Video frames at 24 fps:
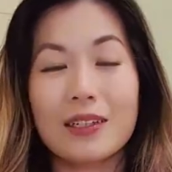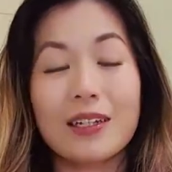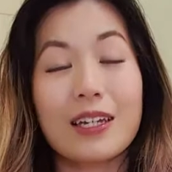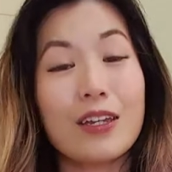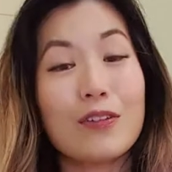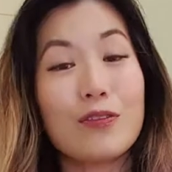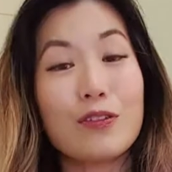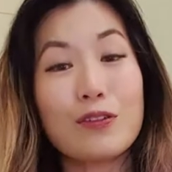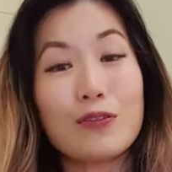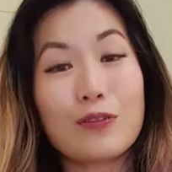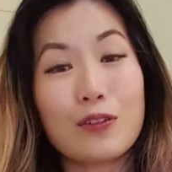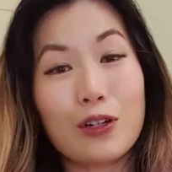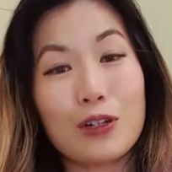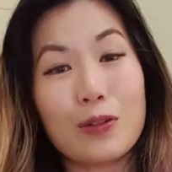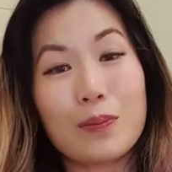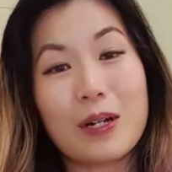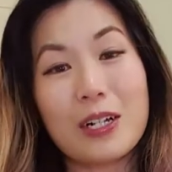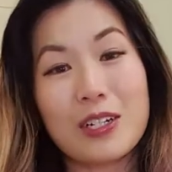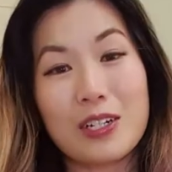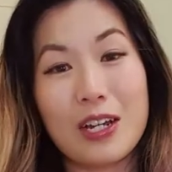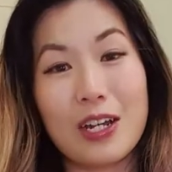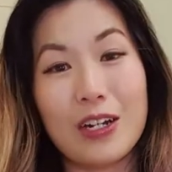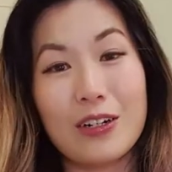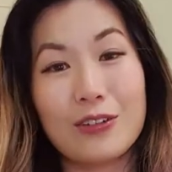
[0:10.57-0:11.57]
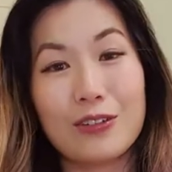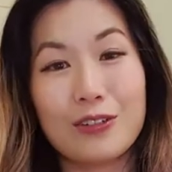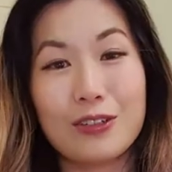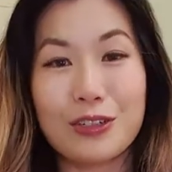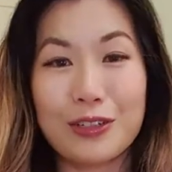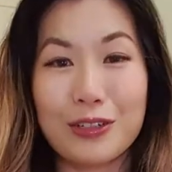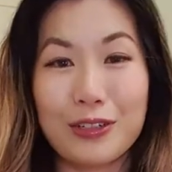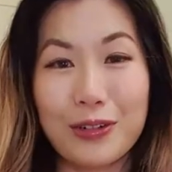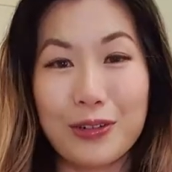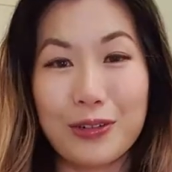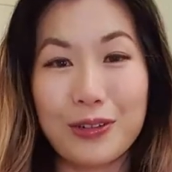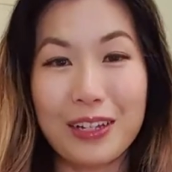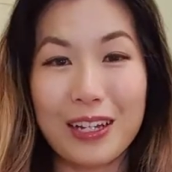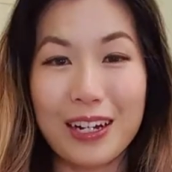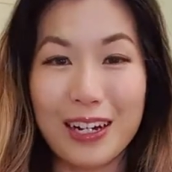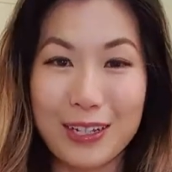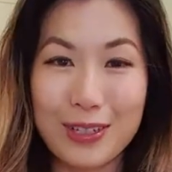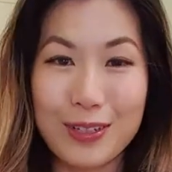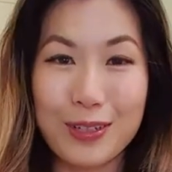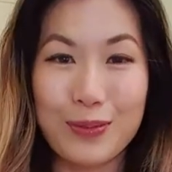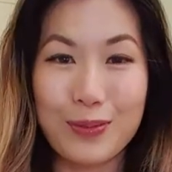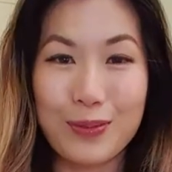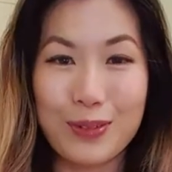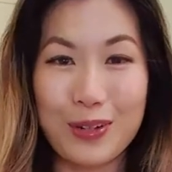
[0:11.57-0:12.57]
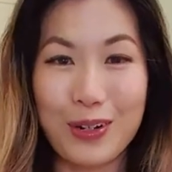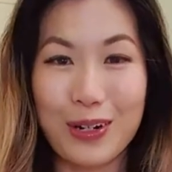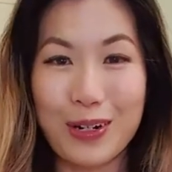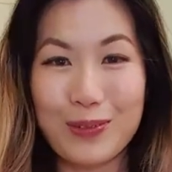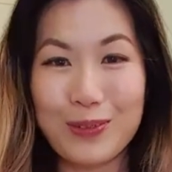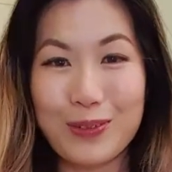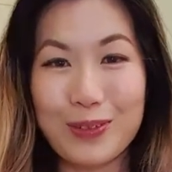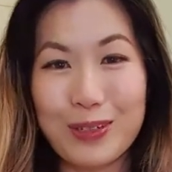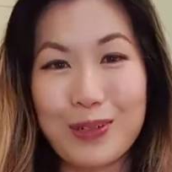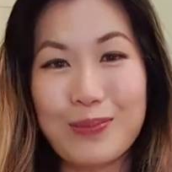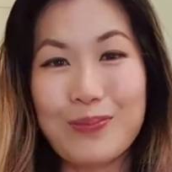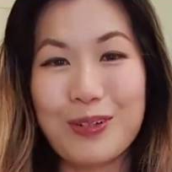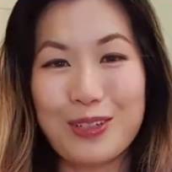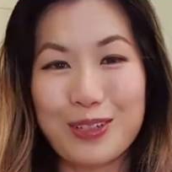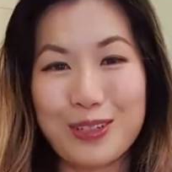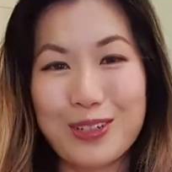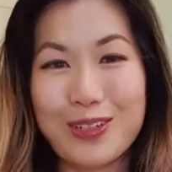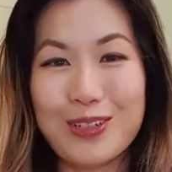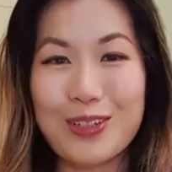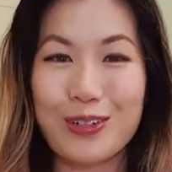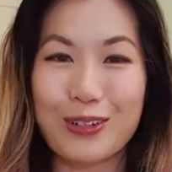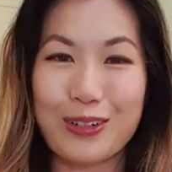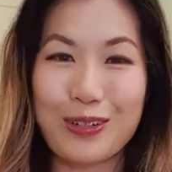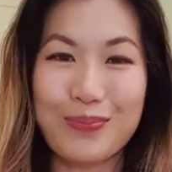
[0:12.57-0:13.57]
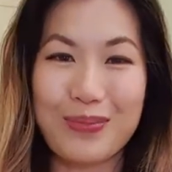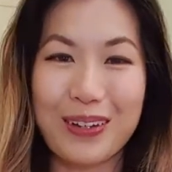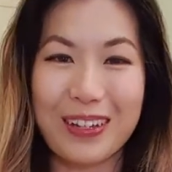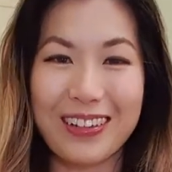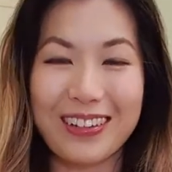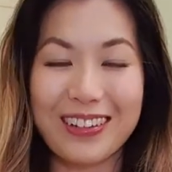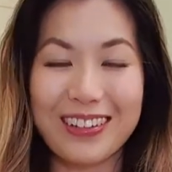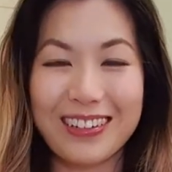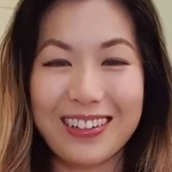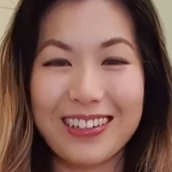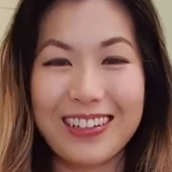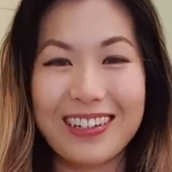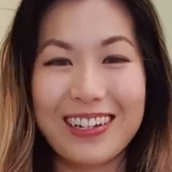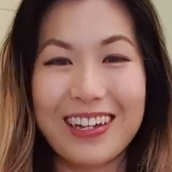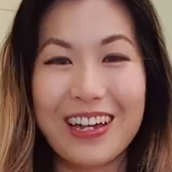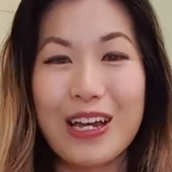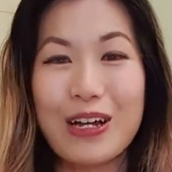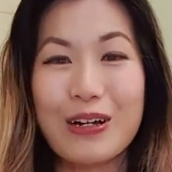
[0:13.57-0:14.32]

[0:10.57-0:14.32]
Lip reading: If you follow my channel, you know that I subscribe to the Montessori method,